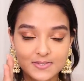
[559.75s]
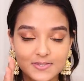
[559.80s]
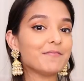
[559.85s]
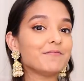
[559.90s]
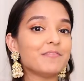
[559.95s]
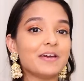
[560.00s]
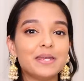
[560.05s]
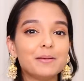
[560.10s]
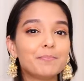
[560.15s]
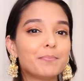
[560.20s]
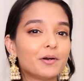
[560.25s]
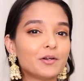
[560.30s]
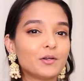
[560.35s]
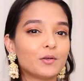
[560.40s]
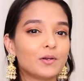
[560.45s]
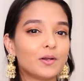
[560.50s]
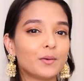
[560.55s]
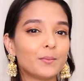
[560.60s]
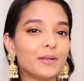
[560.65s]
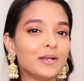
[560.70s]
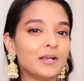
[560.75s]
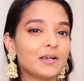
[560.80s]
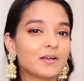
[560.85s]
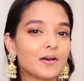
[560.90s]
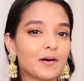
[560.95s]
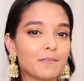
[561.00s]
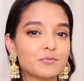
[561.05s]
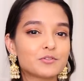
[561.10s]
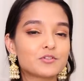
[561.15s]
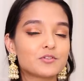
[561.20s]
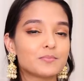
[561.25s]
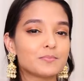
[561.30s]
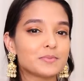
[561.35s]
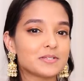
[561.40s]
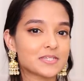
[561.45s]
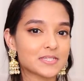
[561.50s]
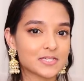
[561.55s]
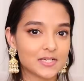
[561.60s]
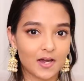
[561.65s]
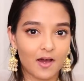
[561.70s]
I'm very particular when it comes to
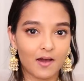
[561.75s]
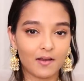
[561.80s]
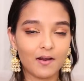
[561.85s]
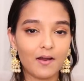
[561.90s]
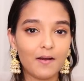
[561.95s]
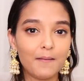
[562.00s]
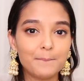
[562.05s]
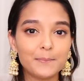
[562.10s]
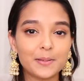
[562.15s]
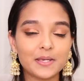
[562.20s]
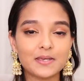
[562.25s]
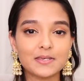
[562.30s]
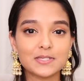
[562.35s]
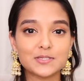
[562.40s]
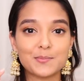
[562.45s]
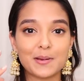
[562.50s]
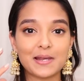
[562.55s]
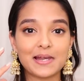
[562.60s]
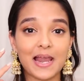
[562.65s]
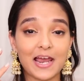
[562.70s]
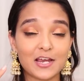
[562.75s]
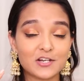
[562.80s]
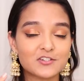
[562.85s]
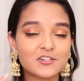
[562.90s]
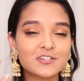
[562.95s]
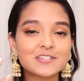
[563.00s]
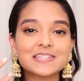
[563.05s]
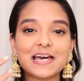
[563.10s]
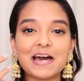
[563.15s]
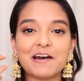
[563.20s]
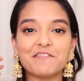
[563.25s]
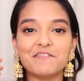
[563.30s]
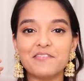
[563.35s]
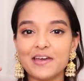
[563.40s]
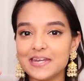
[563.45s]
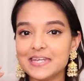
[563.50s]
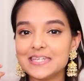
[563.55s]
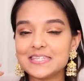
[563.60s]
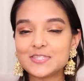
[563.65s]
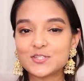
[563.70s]
mascara because my lashes are
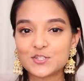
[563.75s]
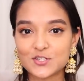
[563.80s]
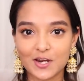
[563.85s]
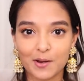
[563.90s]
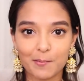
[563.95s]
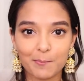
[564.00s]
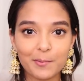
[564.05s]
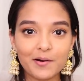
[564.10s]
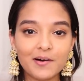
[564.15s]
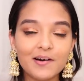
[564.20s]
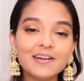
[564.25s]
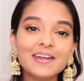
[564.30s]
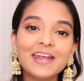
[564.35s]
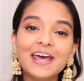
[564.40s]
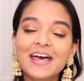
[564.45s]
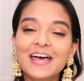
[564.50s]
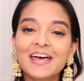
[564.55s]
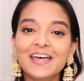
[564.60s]
very stubborn.